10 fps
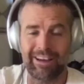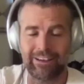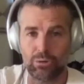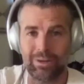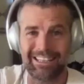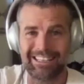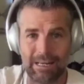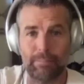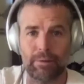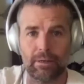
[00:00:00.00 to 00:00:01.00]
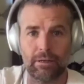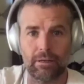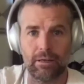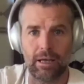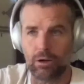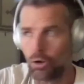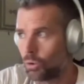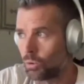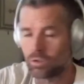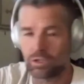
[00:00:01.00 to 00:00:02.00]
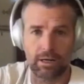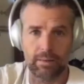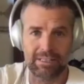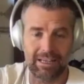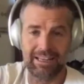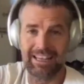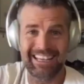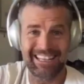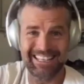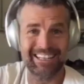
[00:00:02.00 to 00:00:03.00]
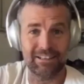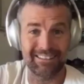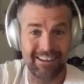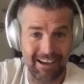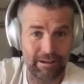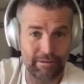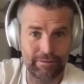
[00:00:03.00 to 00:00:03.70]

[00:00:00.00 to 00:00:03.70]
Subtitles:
to eat something at all times and eating it alive,